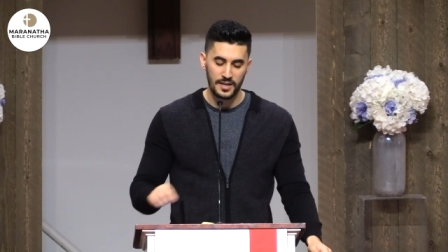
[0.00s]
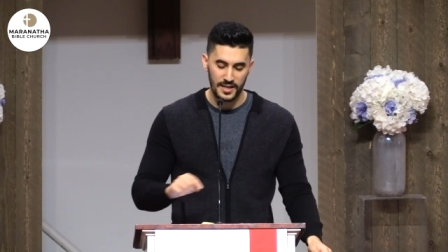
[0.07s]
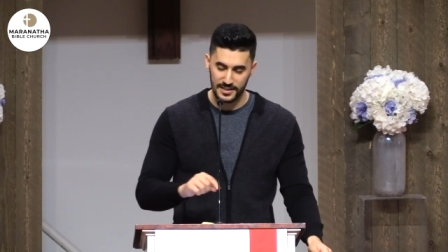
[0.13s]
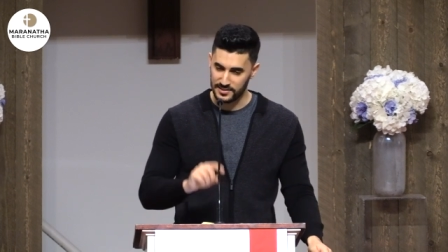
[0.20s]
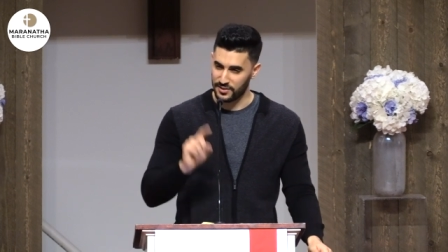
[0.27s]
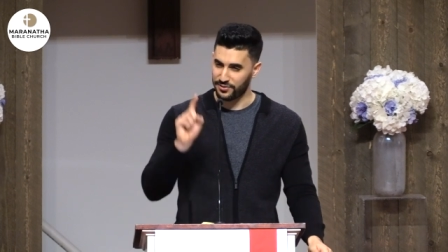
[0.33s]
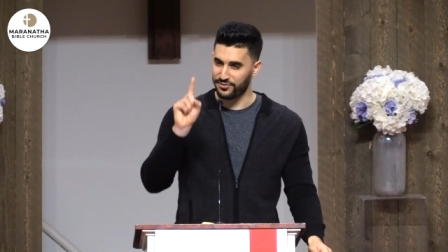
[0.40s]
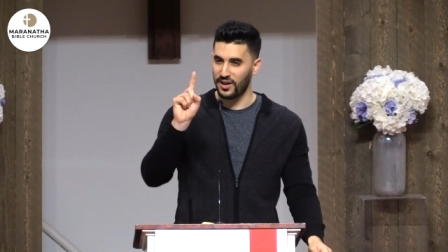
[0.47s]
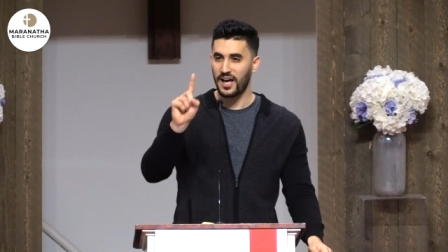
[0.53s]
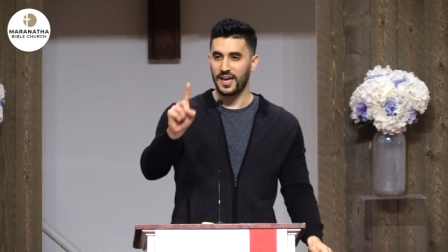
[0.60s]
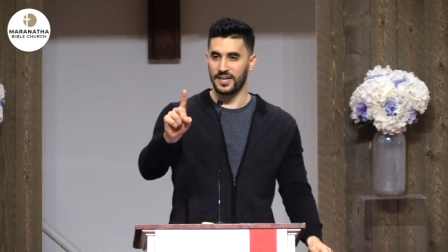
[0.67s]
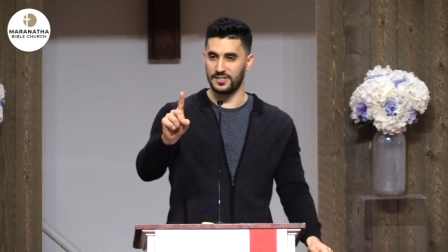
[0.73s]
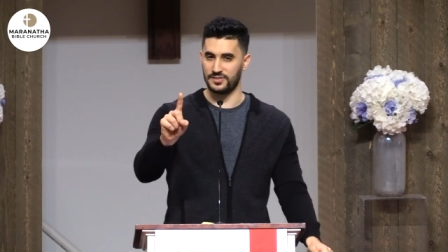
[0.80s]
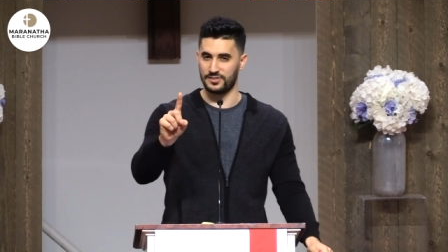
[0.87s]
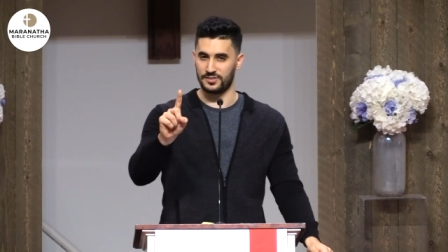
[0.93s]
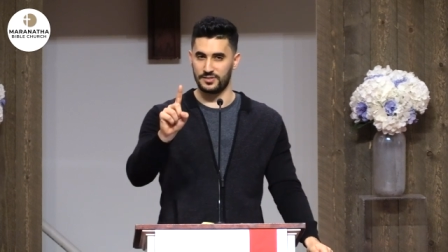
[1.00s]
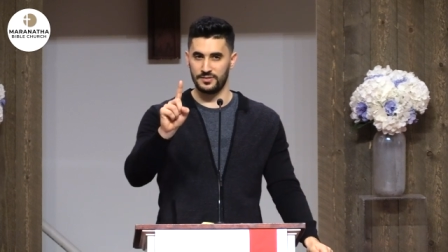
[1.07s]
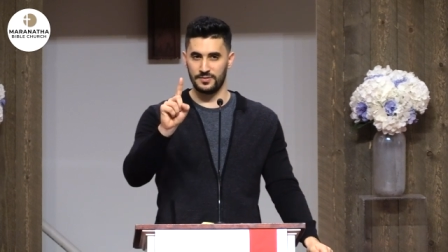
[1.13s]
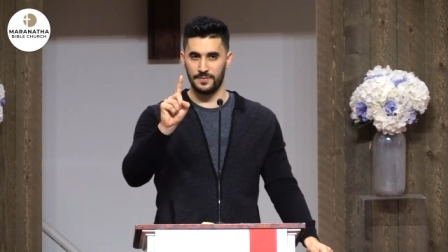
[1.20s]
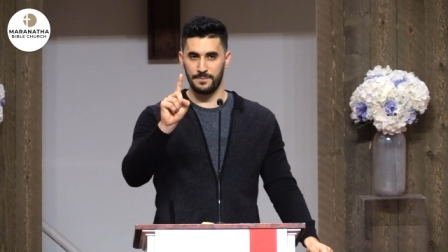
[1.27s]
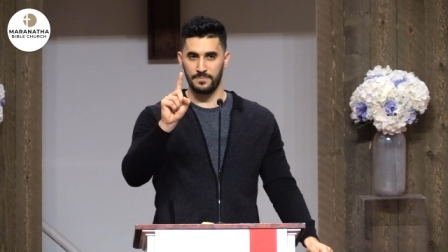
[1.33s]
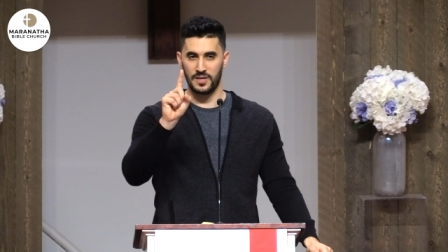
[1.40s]
He defies,
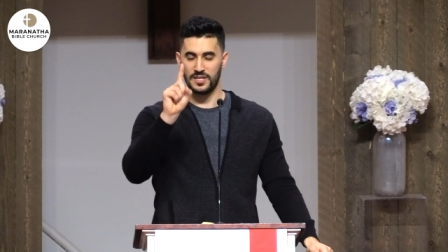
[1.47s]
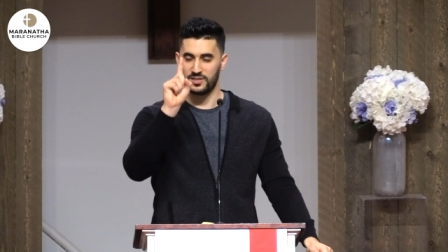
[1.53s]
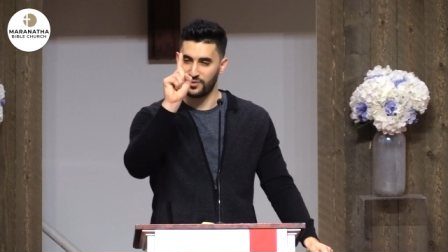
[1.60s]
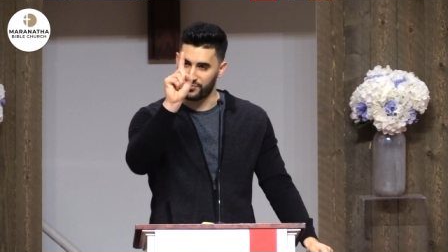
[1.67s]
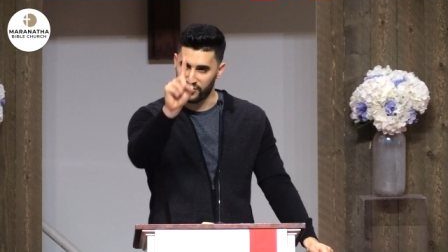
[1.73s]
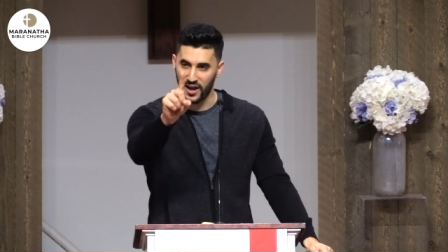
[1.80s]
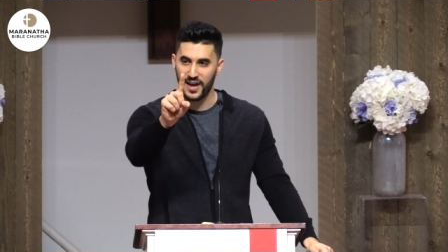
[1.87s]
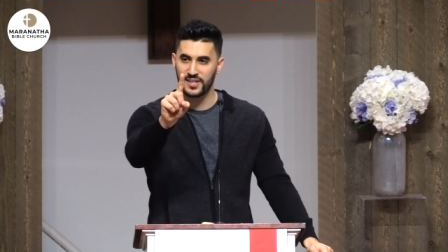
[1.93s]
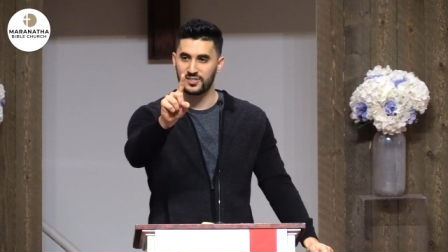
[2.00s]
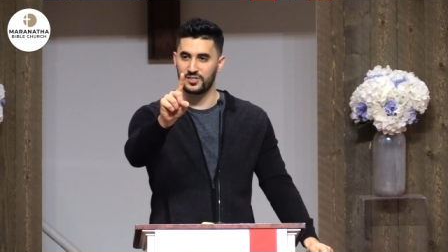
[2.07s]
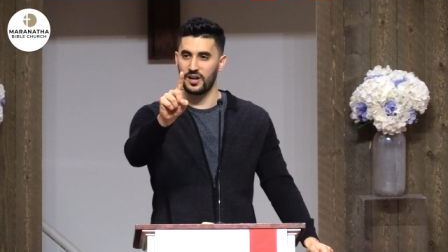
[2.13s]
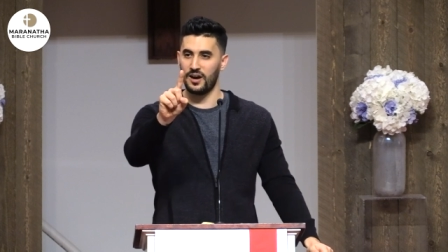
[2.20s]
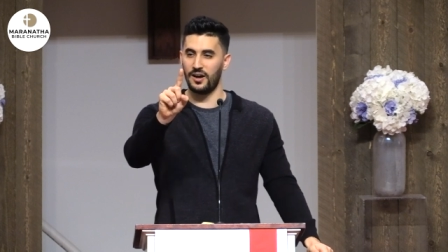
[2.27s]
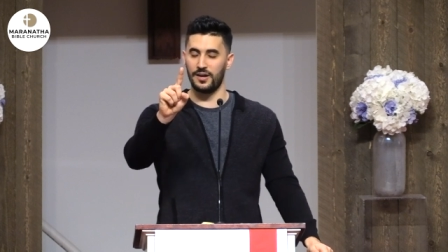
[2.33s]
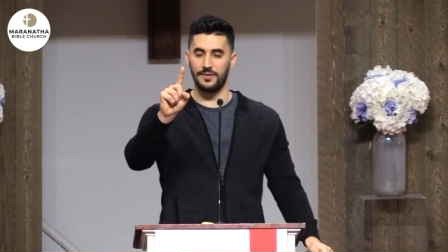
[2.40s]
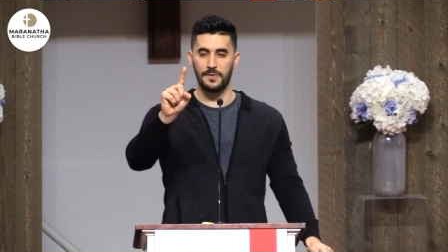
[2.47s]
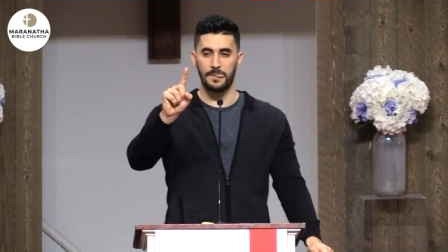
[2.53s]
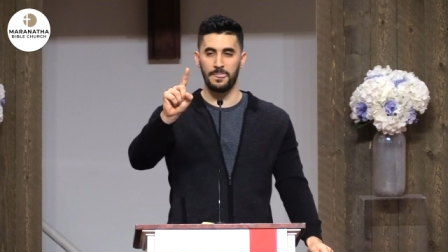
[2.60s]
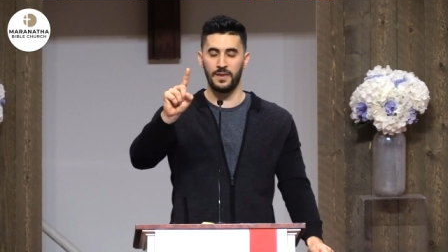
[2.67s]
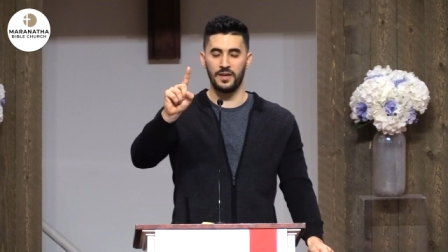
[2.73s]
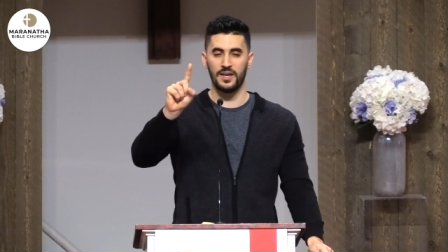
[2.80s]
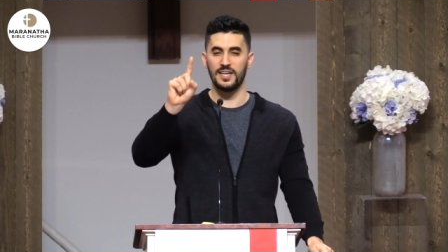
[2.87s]
he defies God,
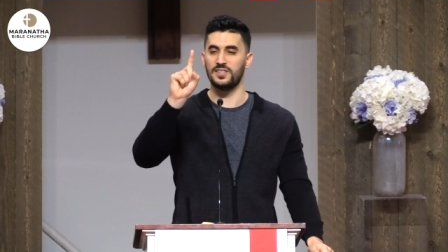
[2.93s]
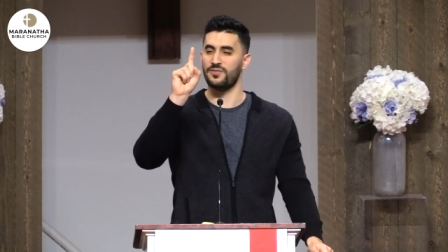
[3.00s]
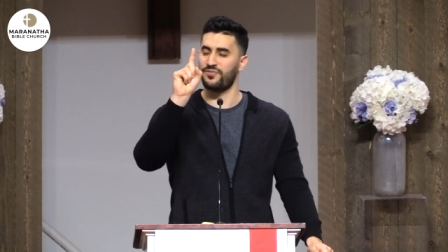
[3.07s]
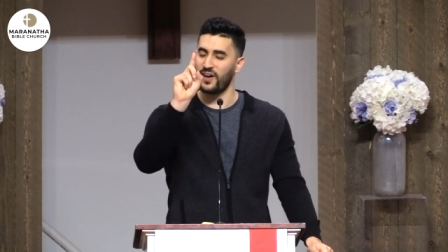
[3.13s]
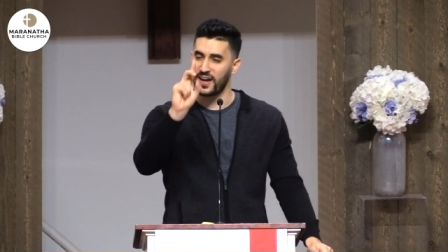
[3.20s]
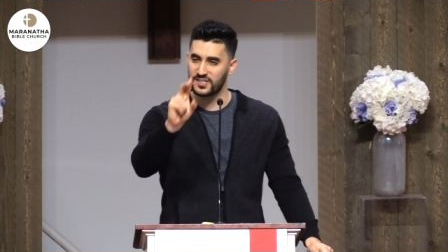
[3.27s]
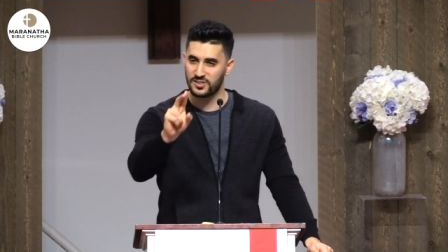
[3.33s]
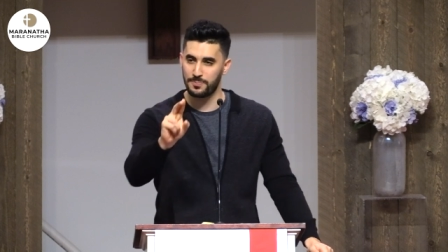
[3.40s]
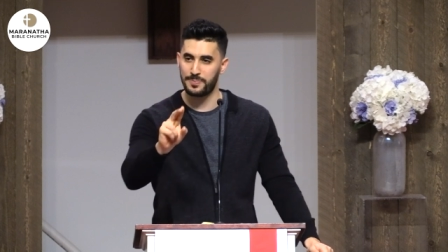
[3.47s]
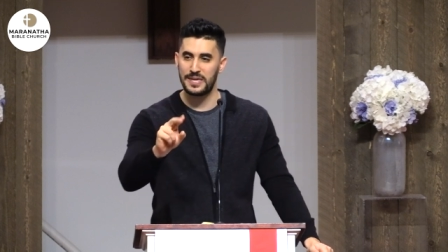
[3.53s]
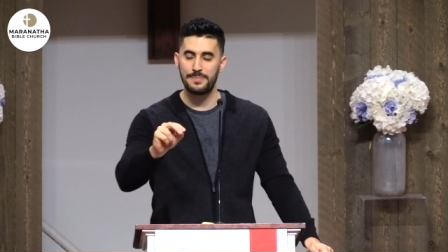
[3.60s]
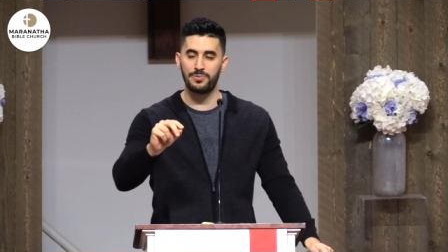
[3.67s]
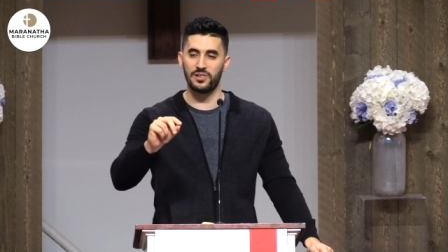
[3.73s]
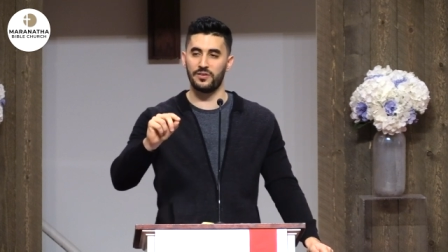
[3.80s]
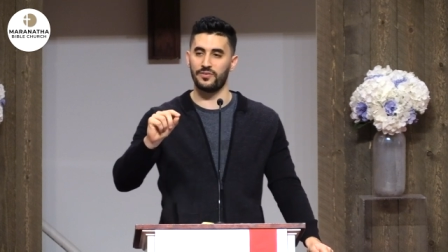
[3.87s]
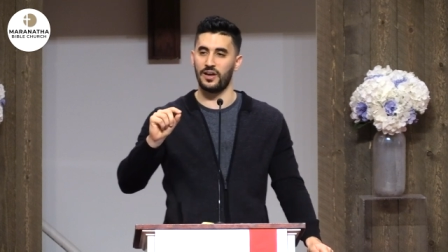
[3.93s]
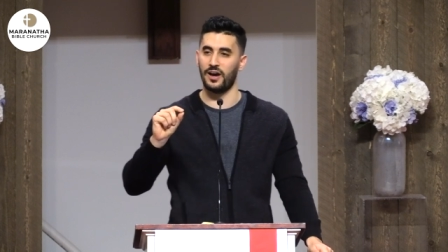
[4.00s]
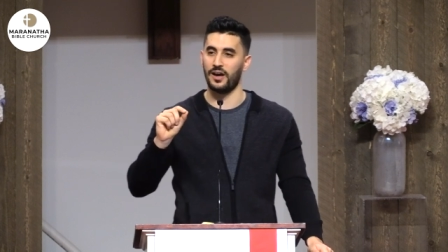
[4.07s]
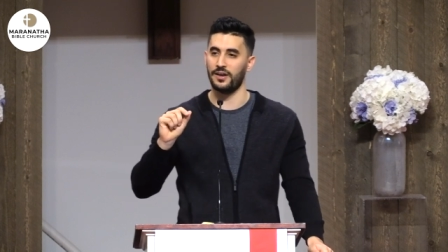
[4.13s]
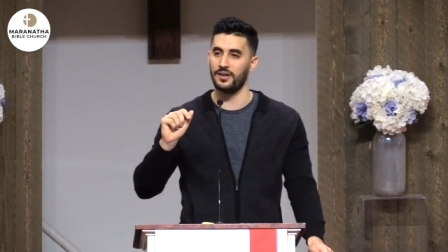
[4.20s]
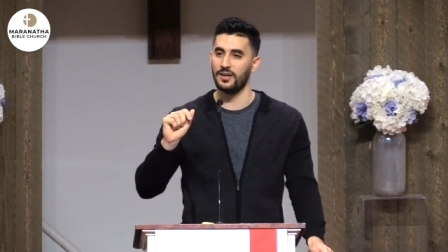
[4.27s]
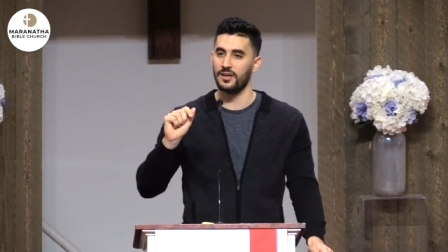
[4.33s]
he defies the people of
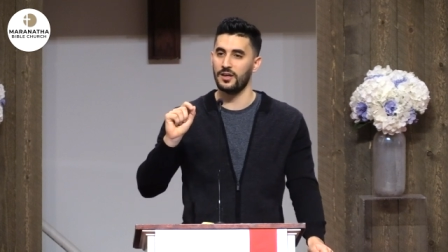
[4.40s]
God.